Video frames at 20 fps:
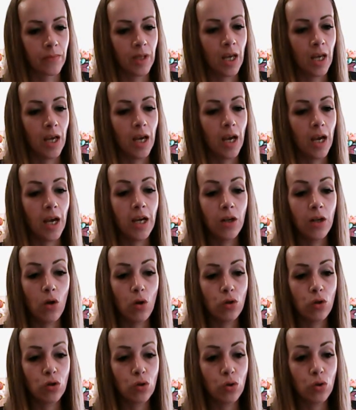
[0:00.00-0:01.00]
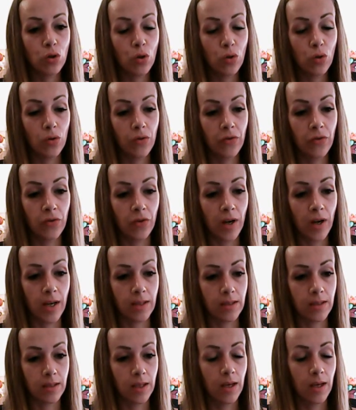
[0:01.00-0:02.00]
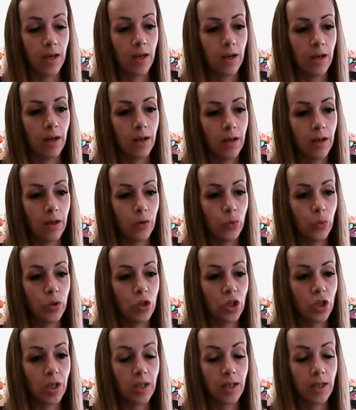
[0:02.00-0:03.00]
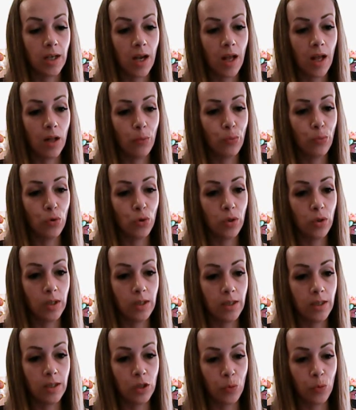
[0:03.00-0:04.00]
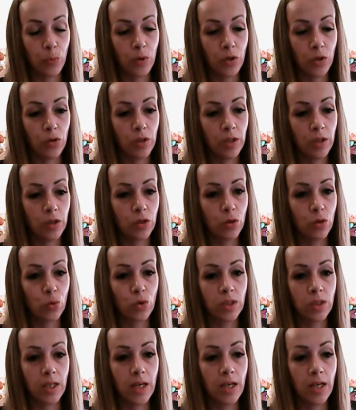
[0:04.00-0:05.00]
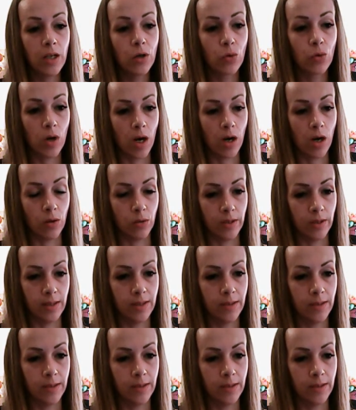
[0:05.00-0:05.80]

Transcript: and also your friends, which can help you in this period to stay grounded.